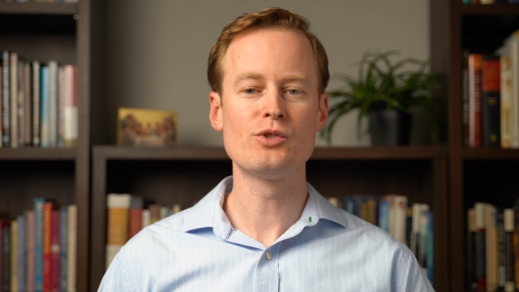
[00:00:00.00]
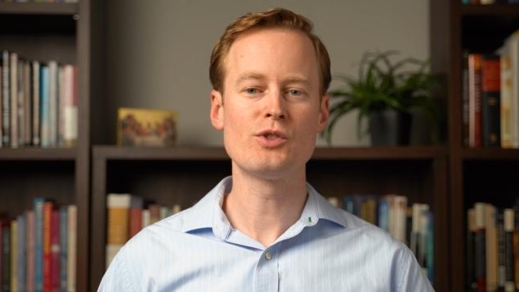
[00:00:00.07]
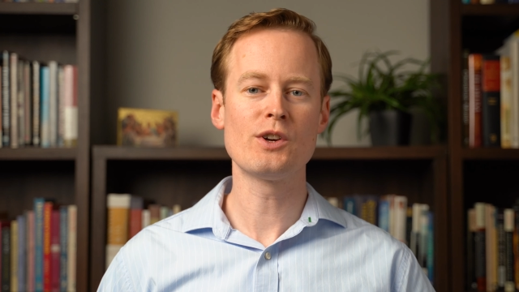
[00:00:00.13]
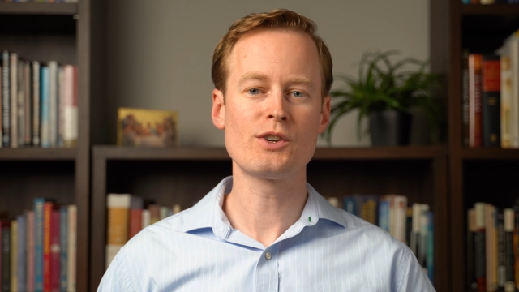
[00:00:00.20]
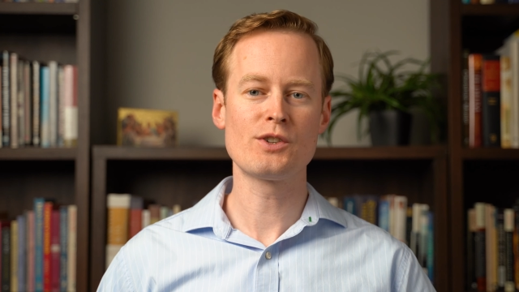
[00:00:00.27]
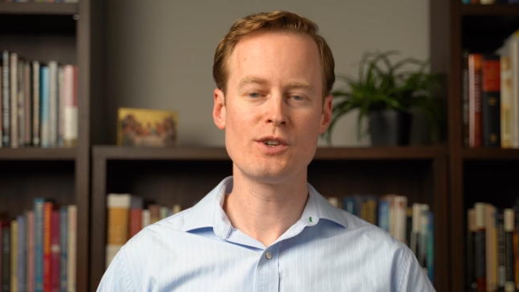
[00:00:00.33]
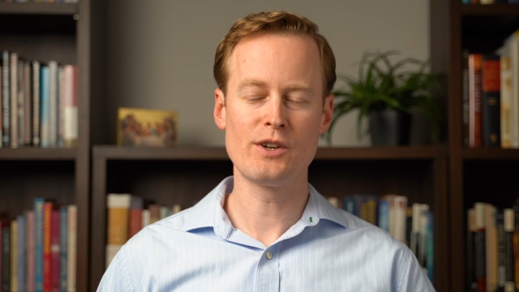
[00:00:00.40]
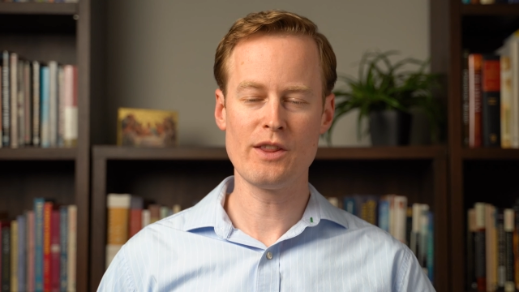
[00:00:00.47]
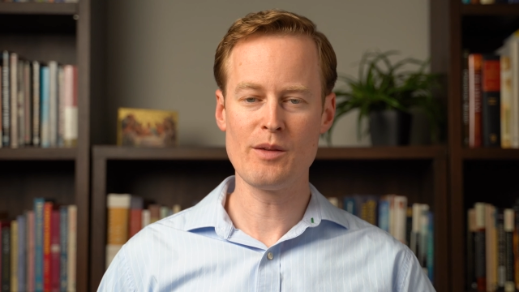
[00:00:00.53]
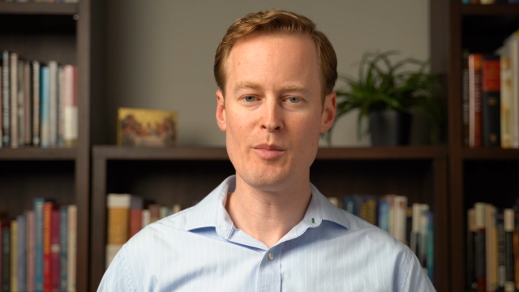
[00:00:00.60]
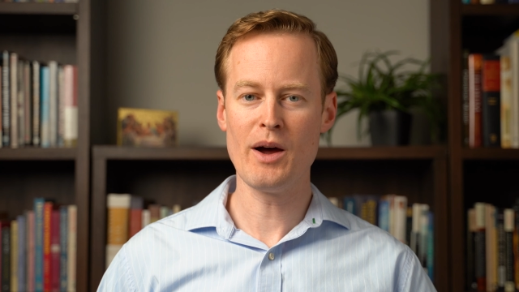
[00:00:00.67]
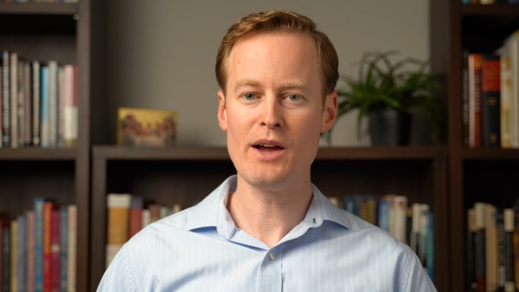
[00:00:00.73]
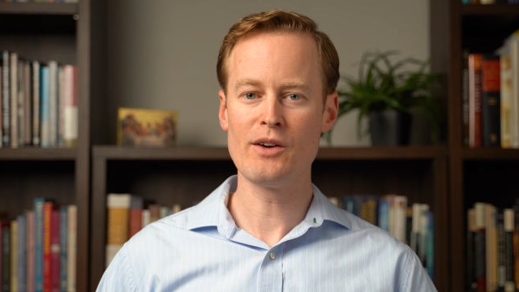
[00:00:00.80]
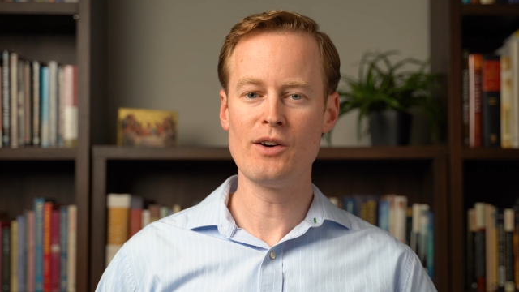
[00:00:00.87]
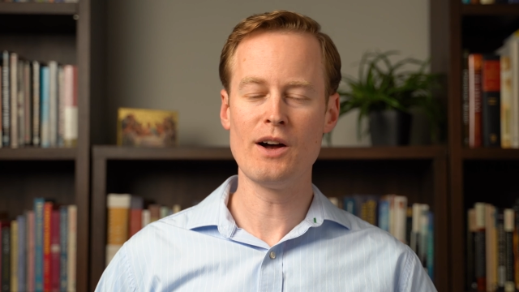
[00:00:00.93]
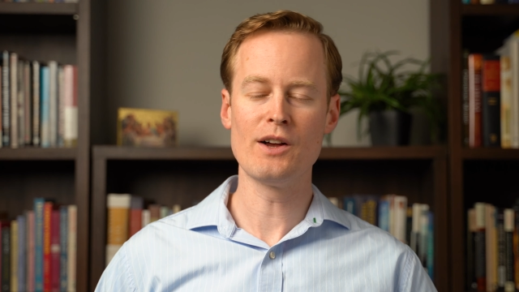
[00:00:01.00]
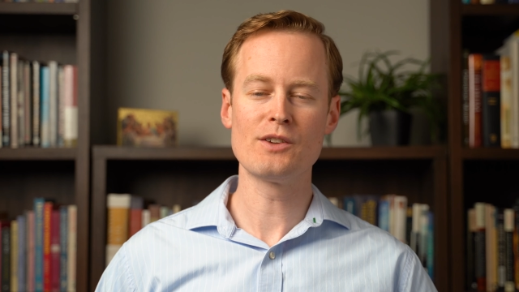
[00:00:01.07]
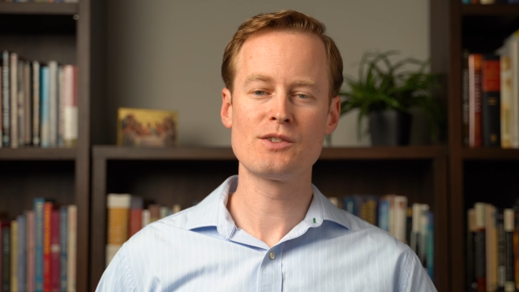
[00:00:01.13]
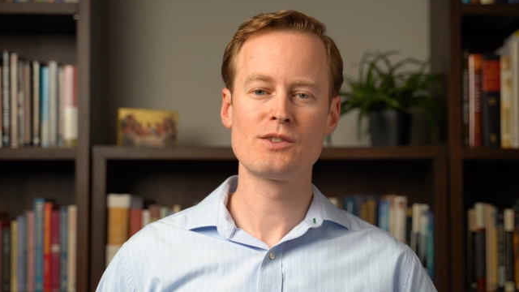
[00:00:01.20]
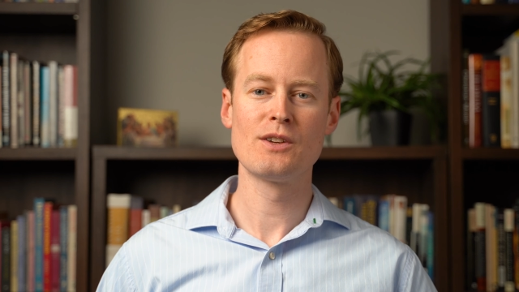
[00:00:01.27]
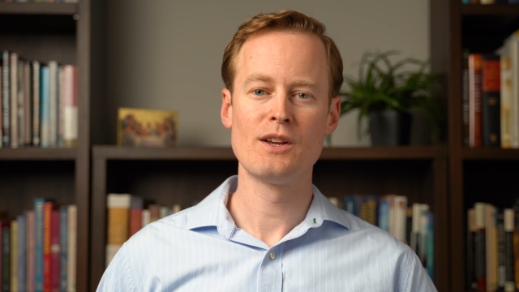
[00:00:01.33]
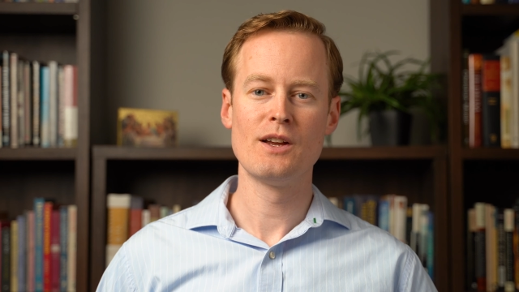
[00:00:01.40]
structure to the
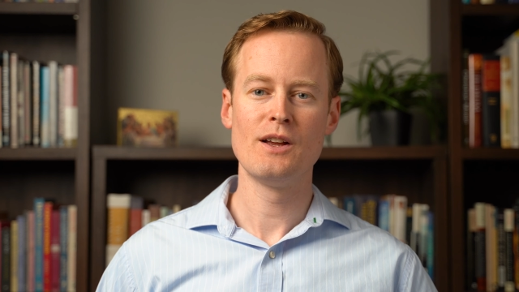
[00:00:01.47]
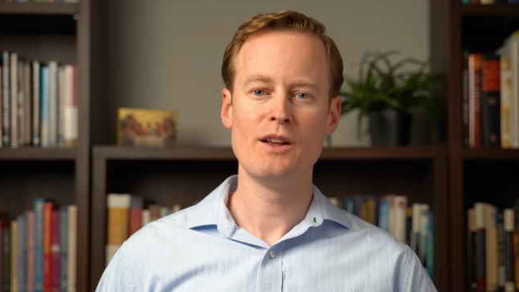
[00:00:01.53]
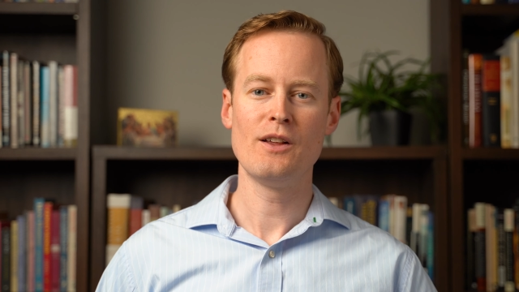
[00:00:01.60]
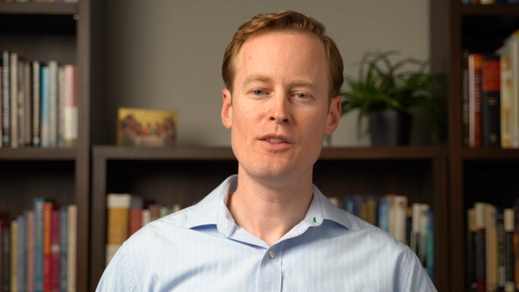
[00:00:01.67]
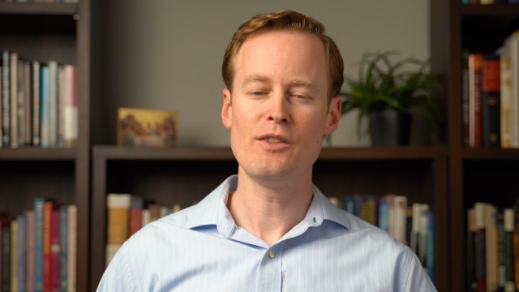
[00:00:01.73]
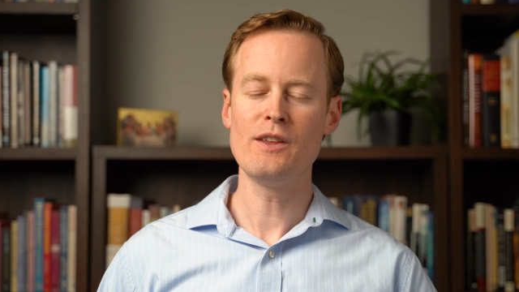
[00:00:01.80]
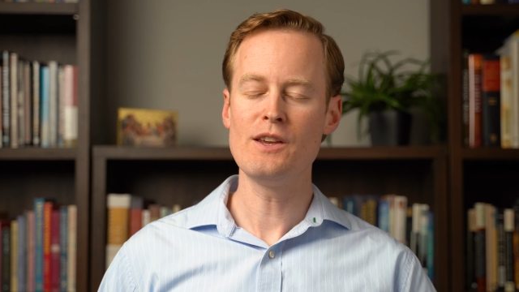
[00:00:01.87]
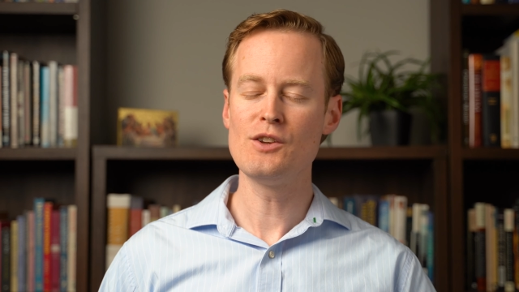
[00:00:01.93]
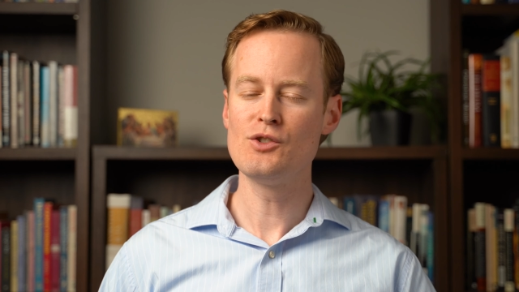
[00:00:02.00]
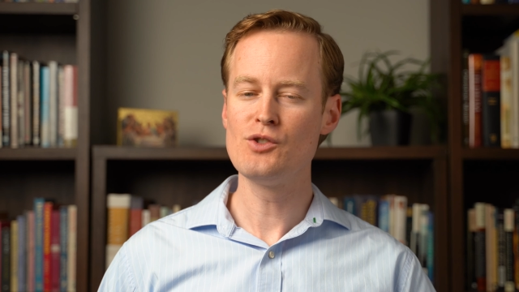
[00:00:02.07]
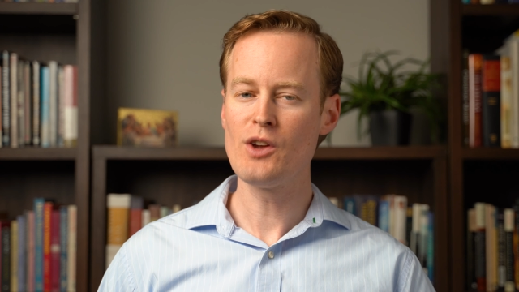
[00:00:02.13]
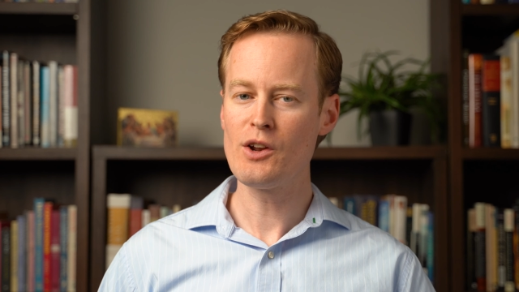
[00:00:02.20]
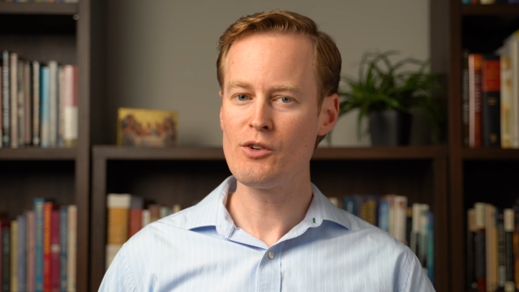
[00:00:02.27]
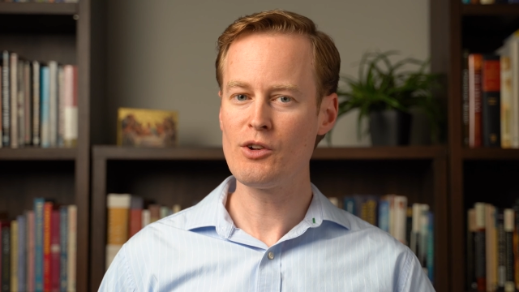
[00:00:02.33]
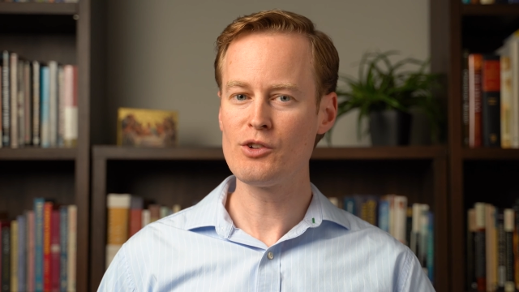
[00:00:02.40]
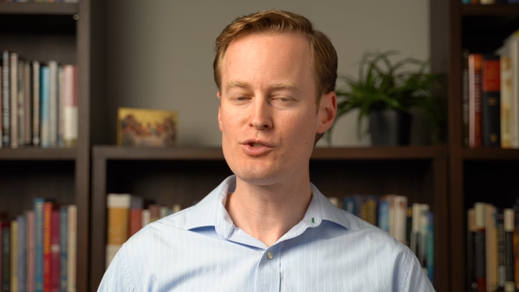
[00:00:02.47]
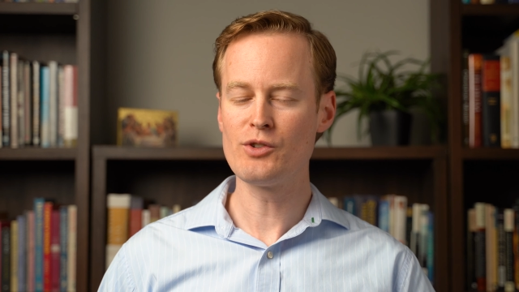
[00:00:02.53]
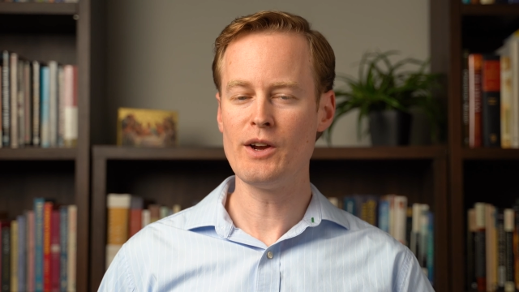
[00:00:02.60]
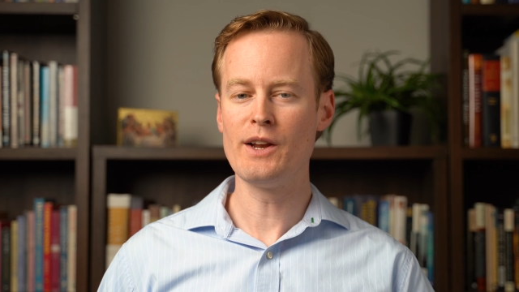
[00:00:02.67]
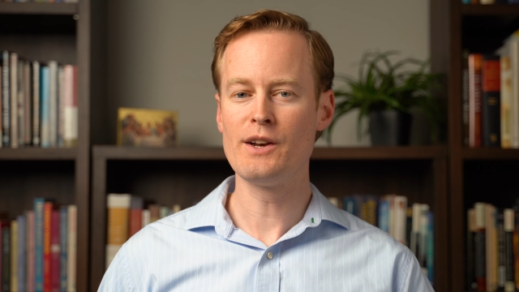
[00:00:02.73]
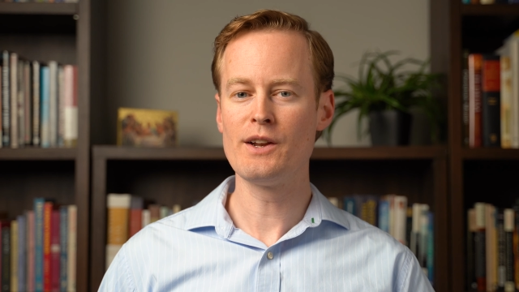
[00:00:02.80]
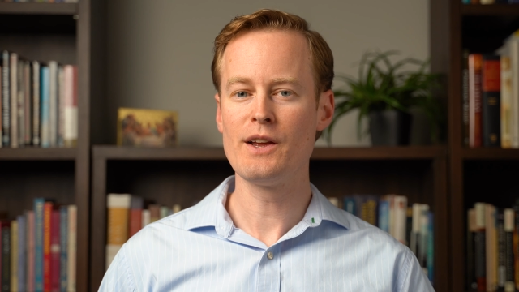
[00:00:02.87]
bylaws, the general
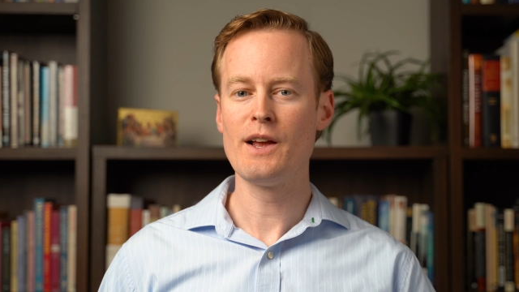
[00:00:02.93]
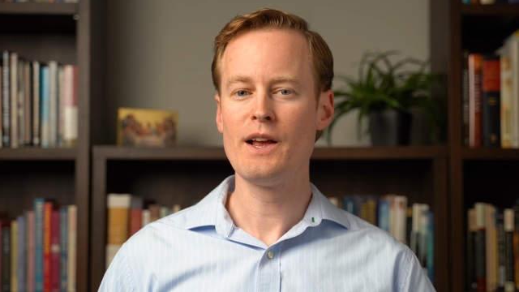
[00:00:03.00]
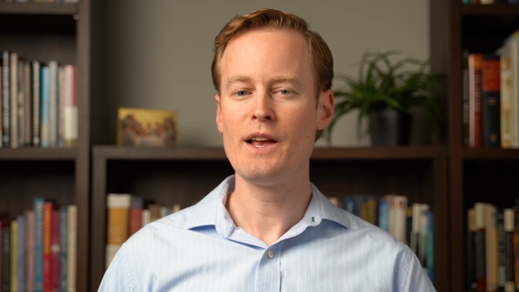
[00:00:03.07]
trend